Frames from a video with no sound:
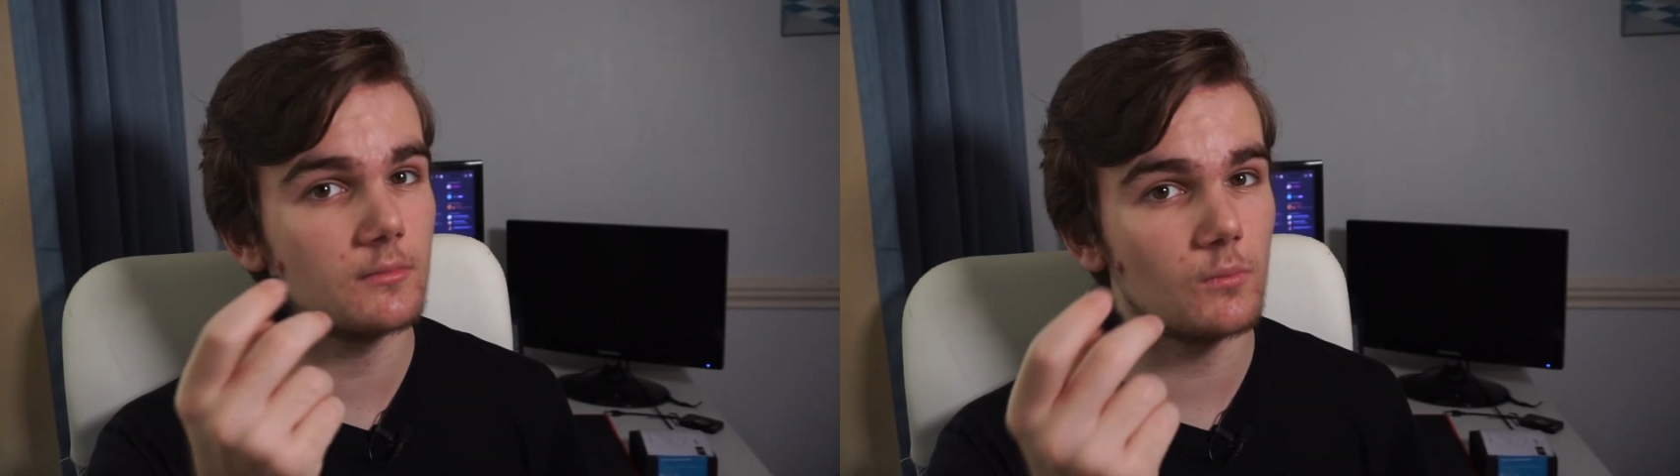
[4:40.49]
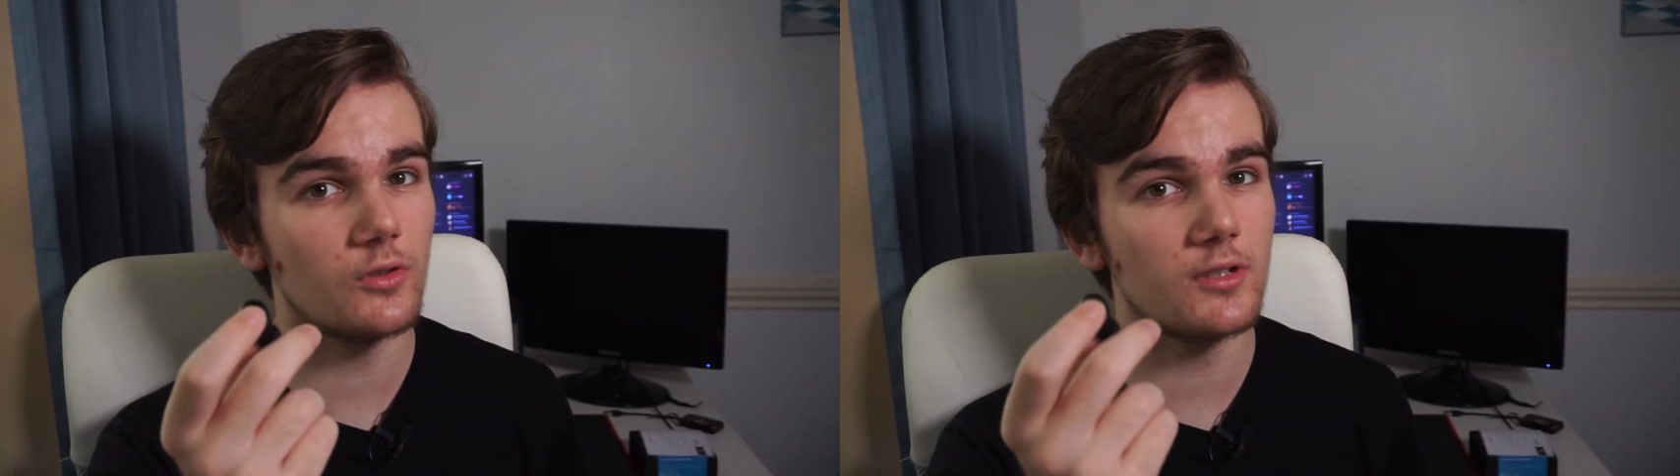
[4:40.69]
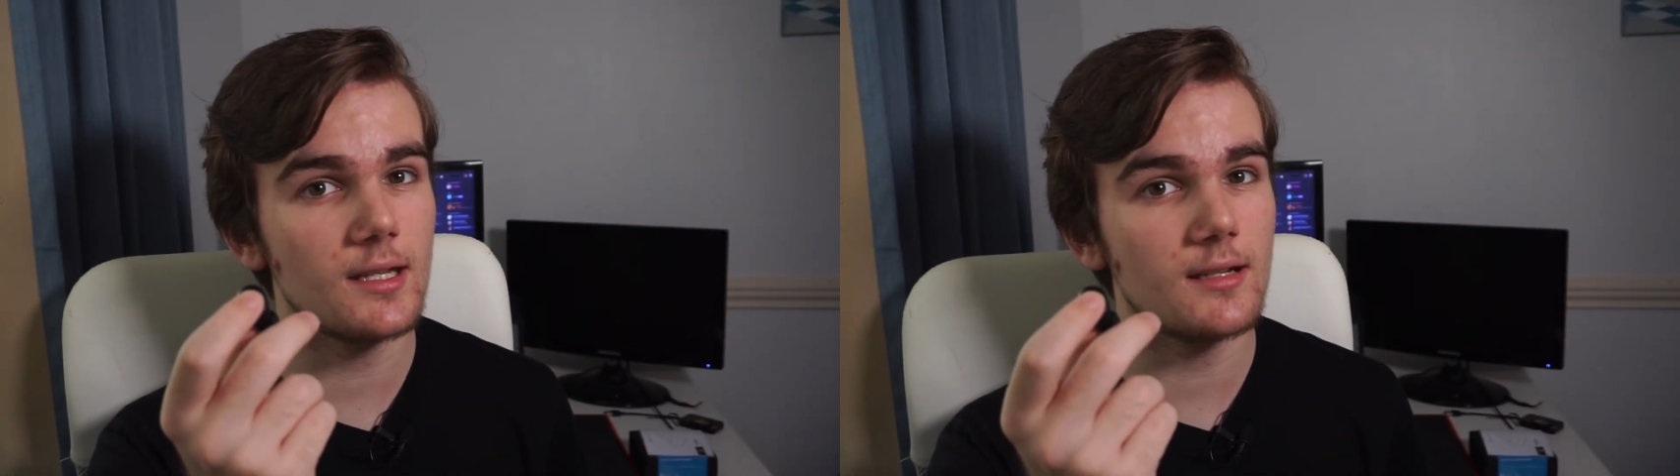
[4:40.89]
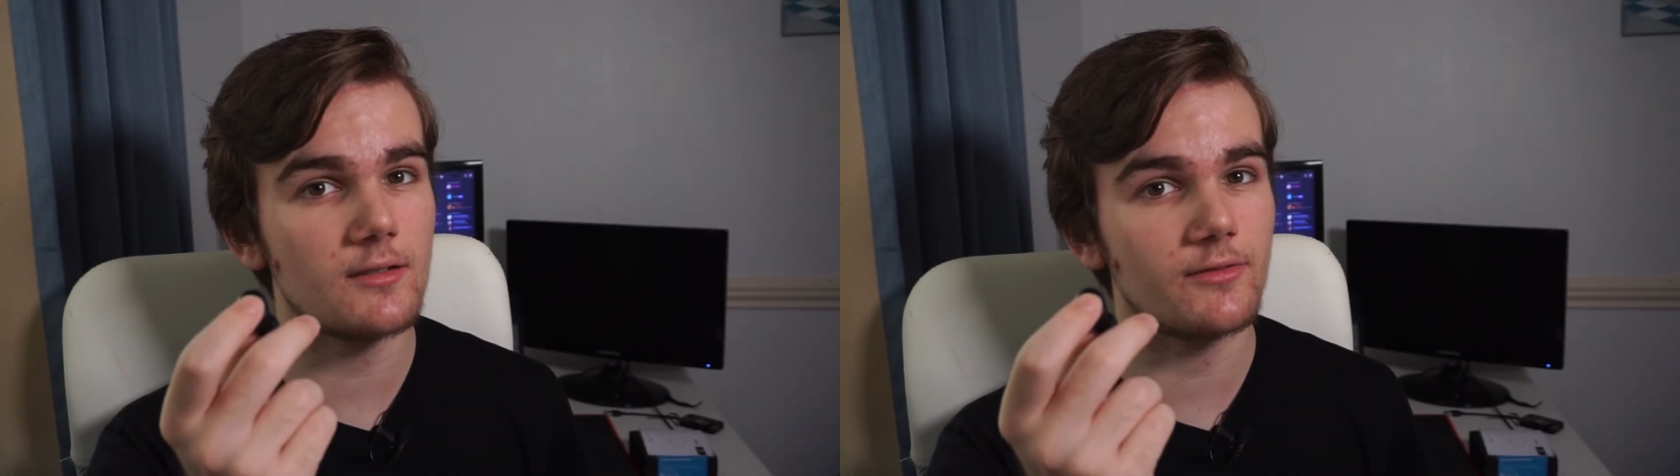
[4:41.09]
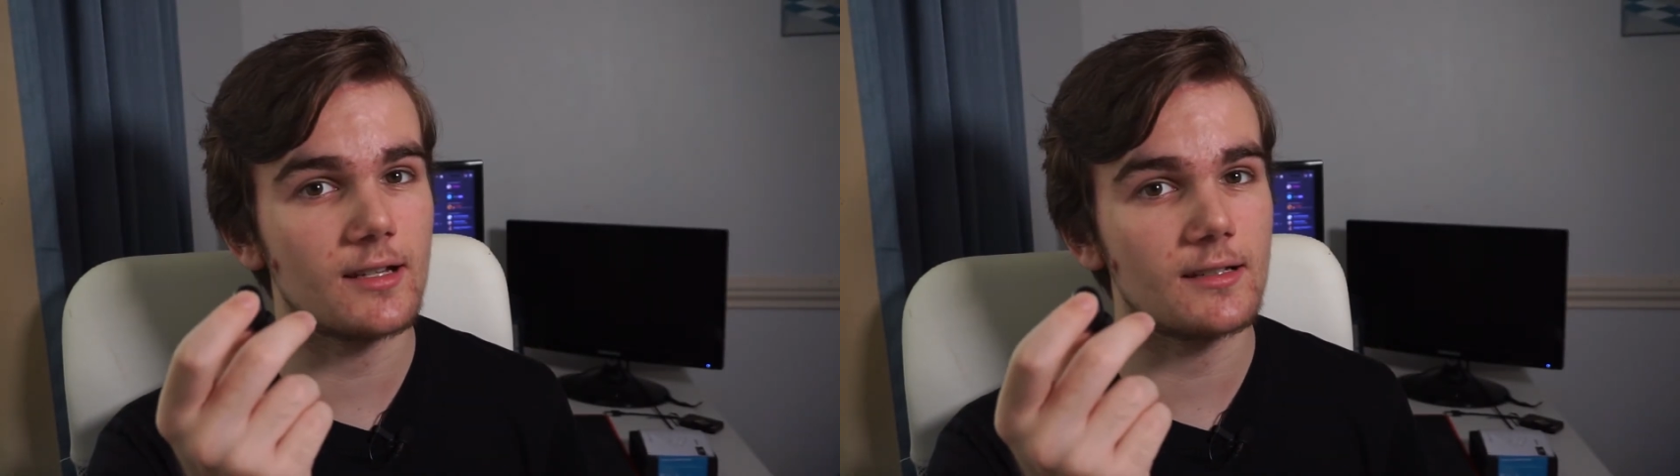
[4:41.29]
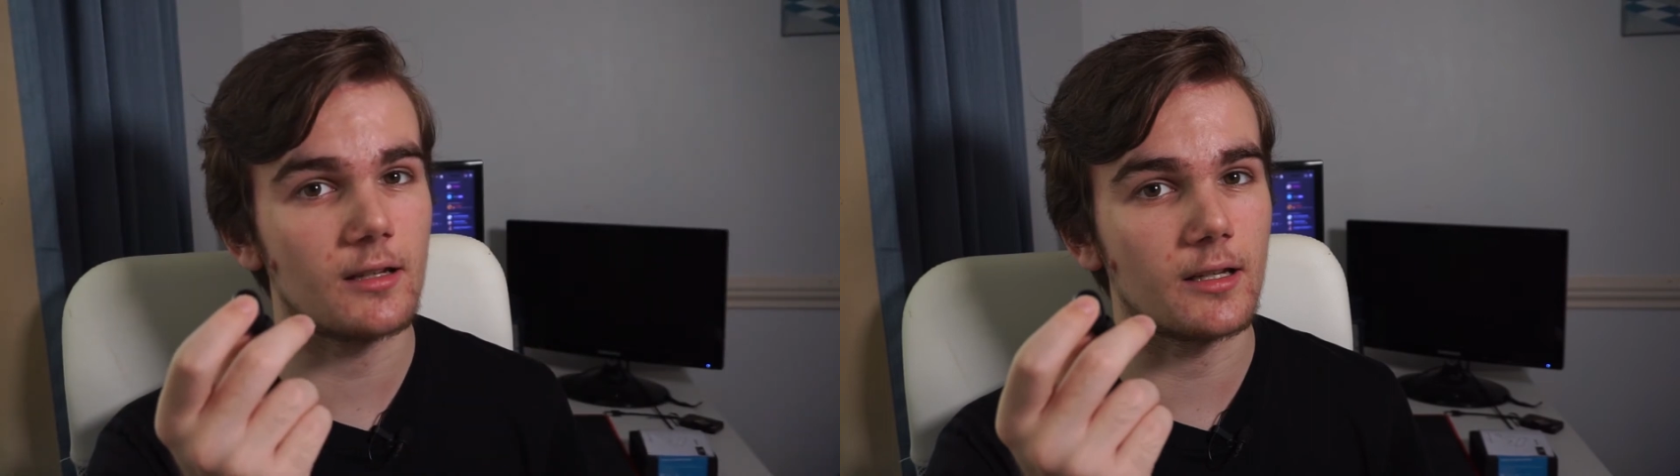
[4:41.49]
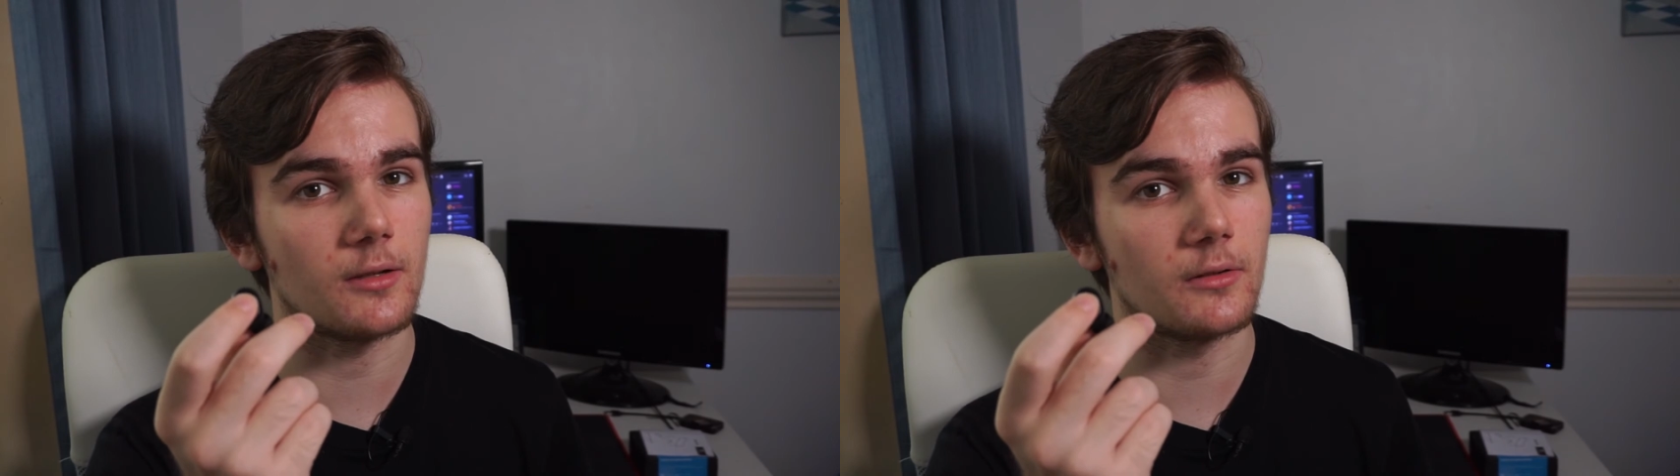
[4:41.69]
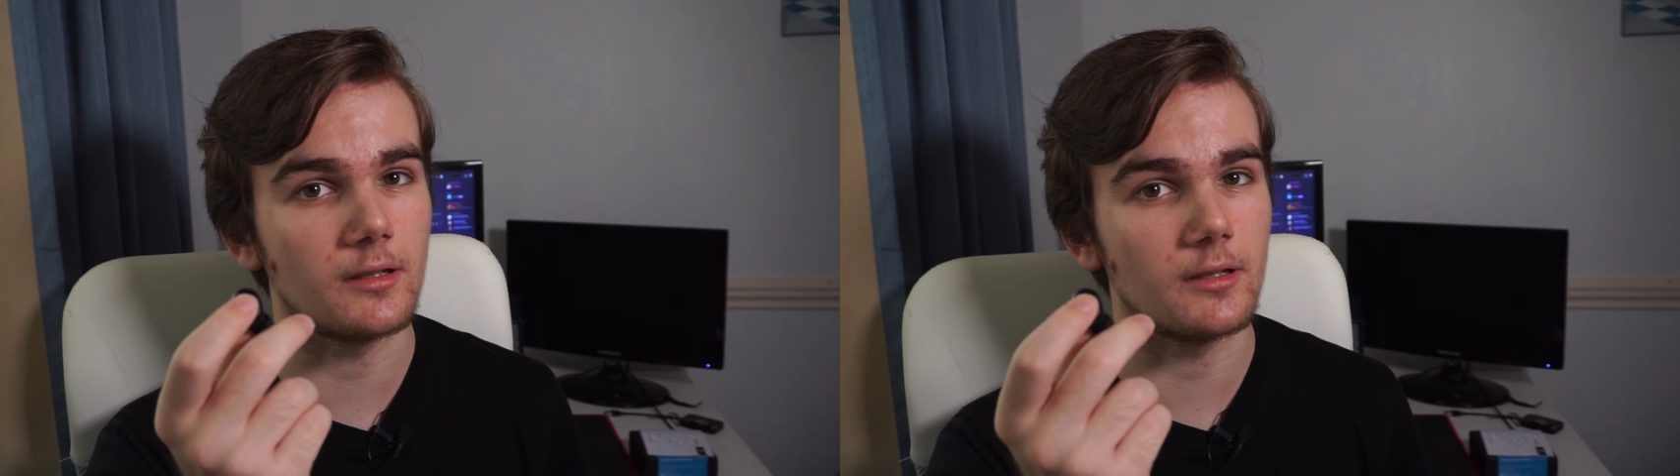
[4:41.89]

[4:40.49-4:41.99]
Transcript: what's the interface like on